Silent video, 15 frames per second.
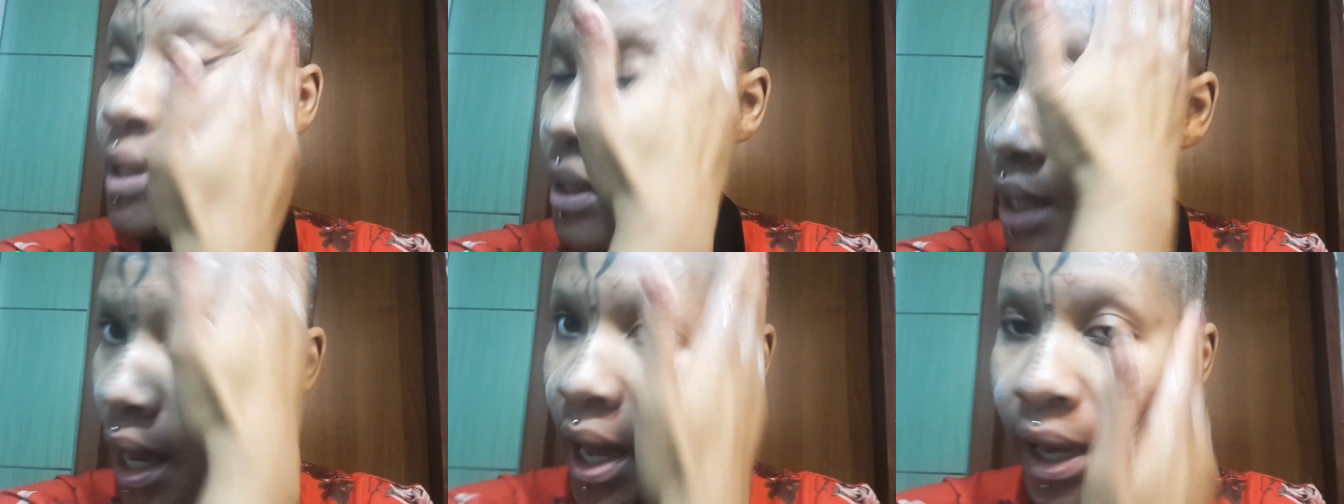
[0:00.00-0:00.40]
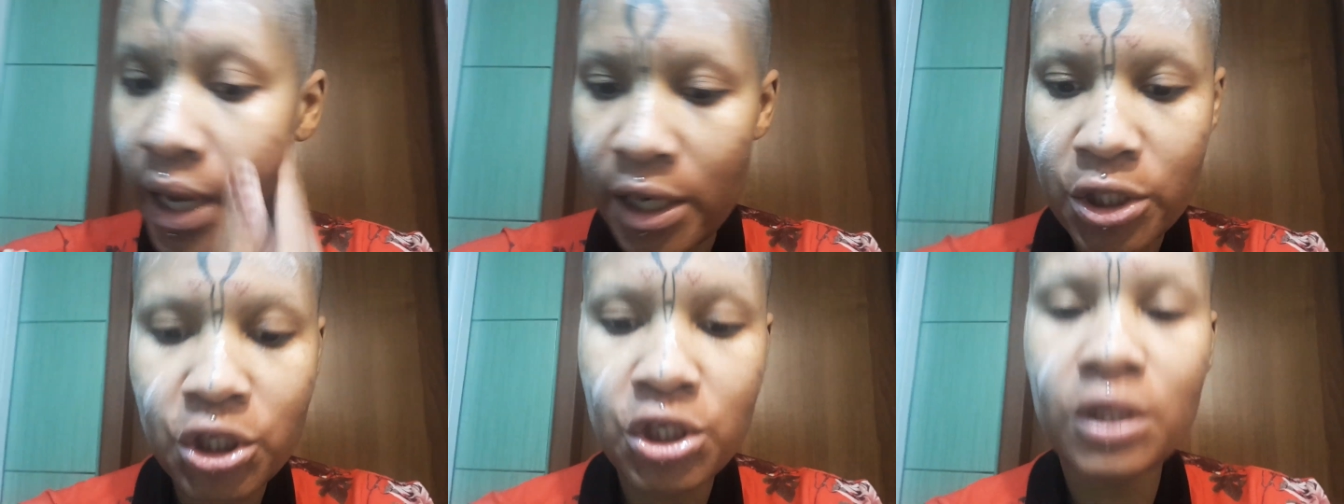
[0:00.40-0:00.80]

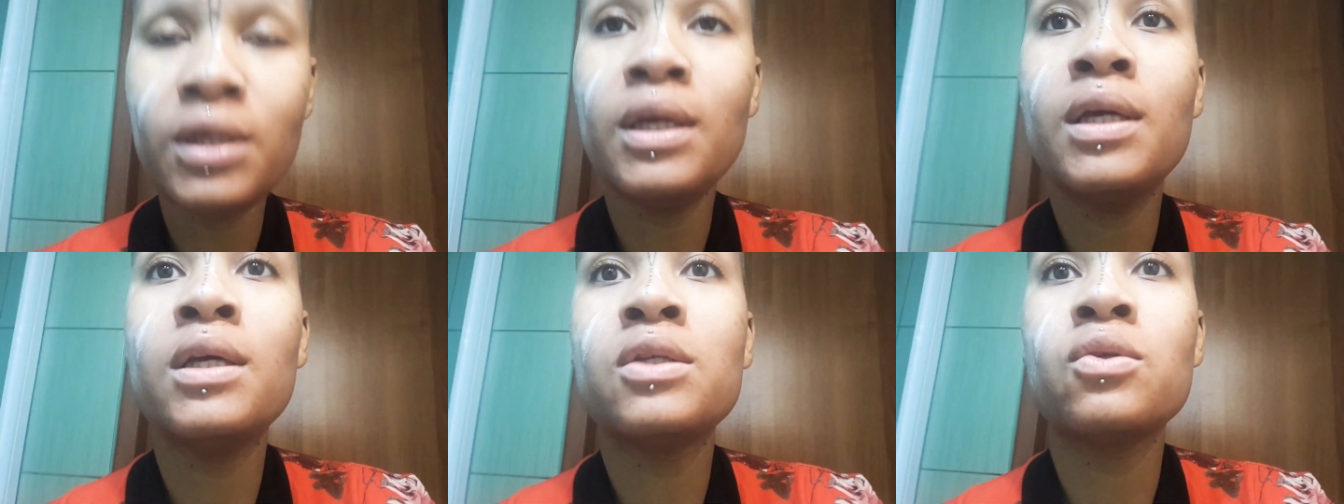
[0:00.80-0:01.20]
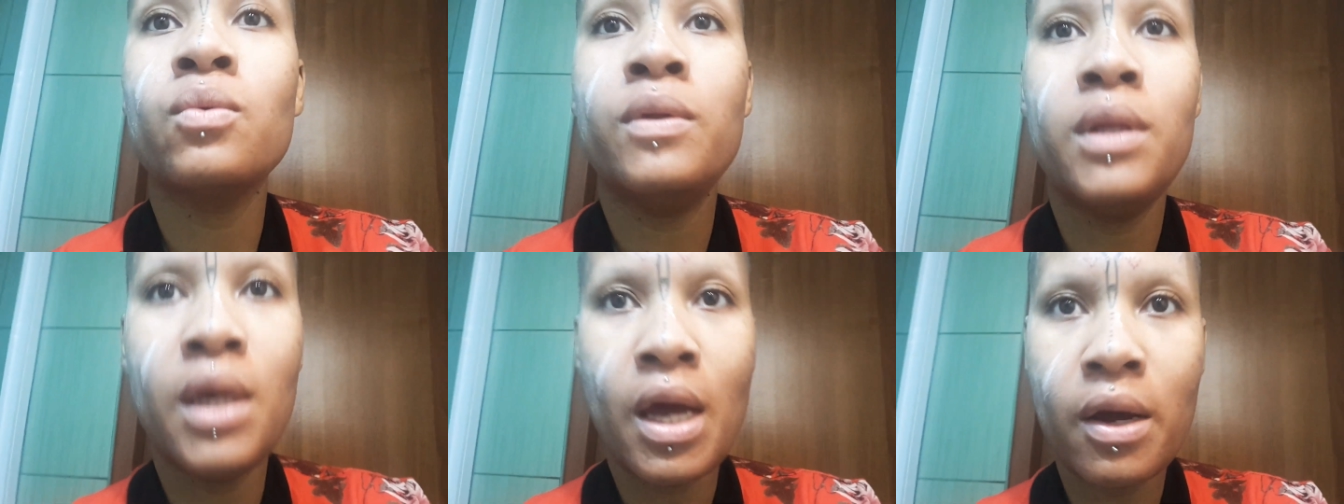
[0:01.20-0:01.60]
inside as she is
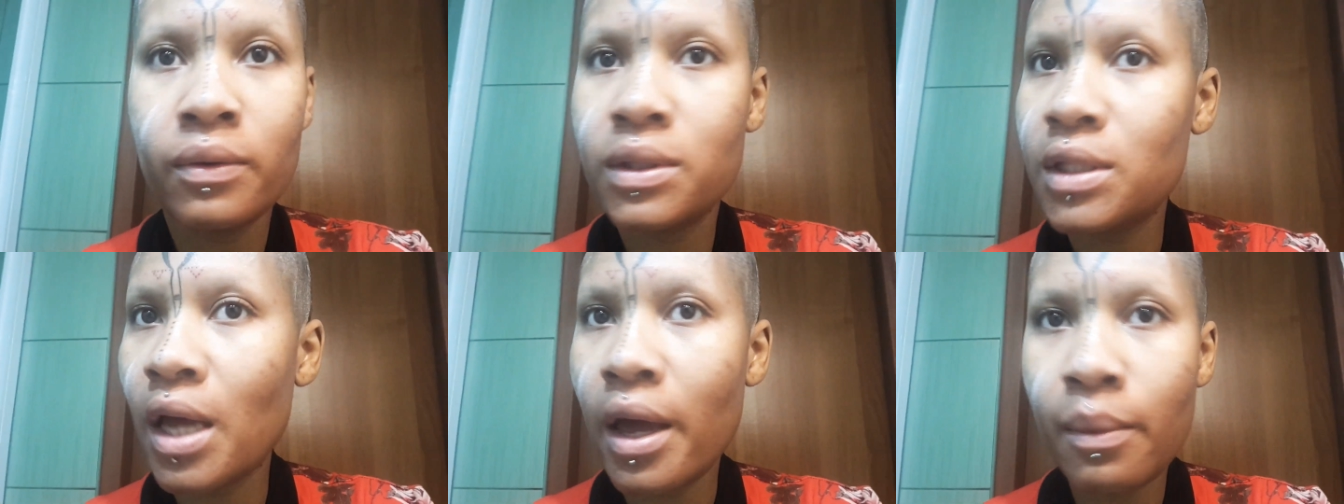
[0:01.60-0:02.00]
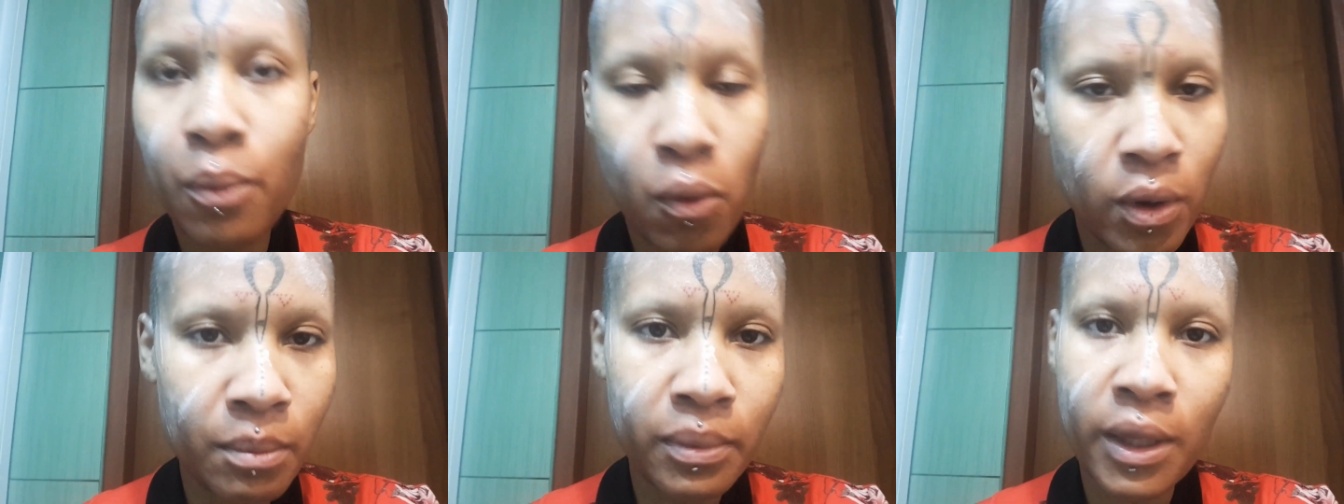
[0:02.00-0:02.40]
on the outside.
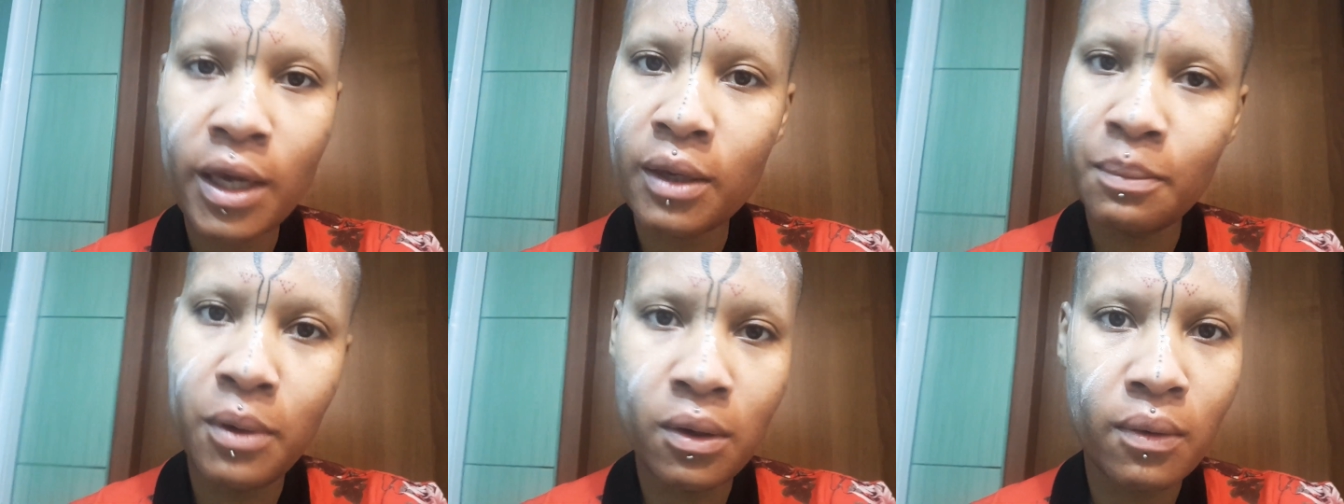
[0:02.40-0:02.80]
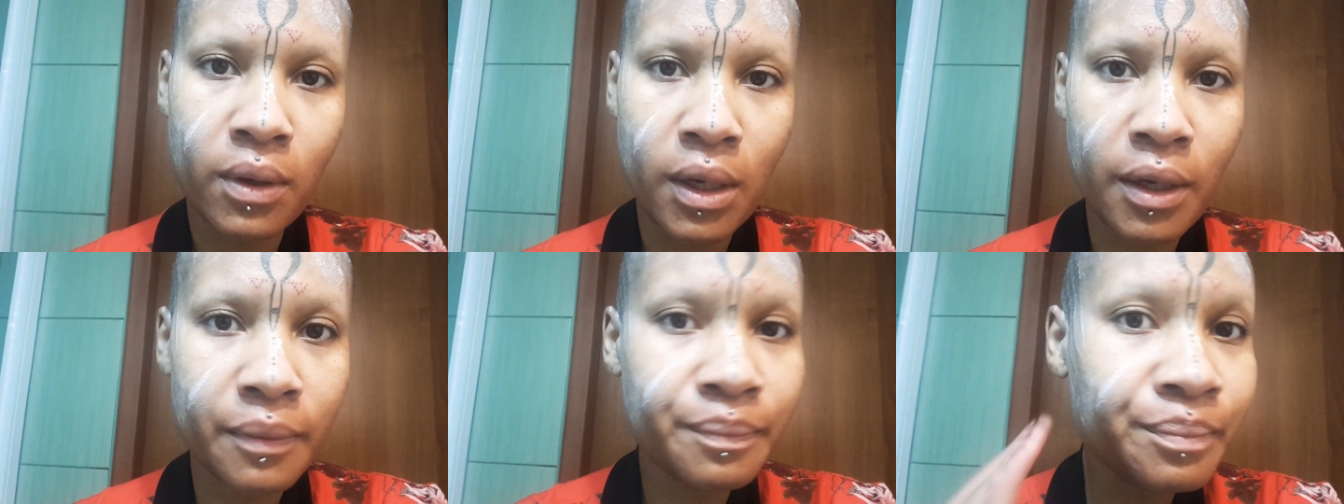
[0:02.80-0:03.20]
Point blank,
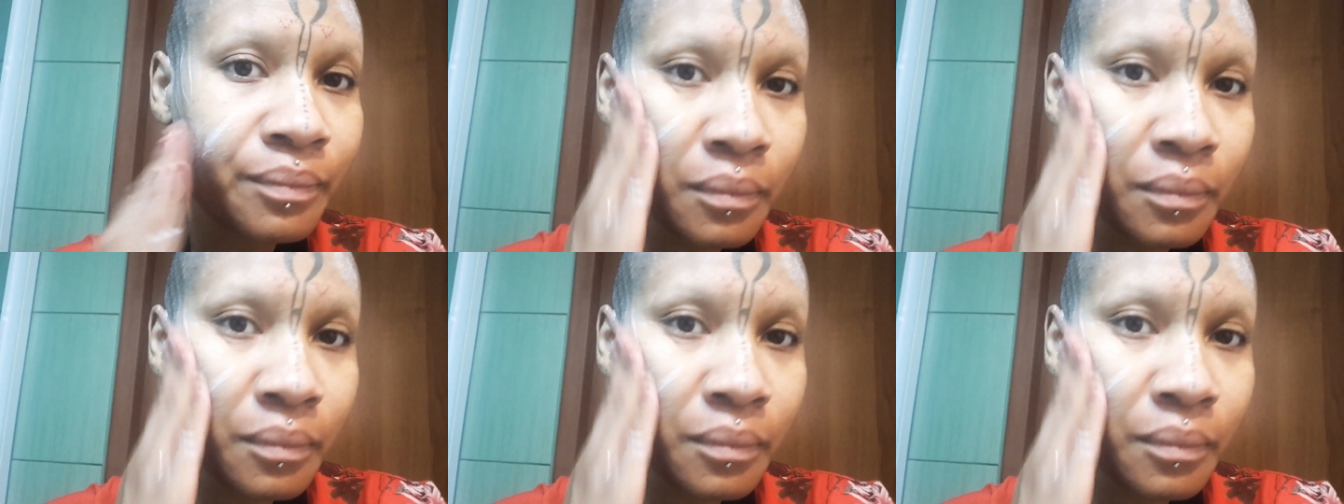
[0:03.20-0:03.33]
period.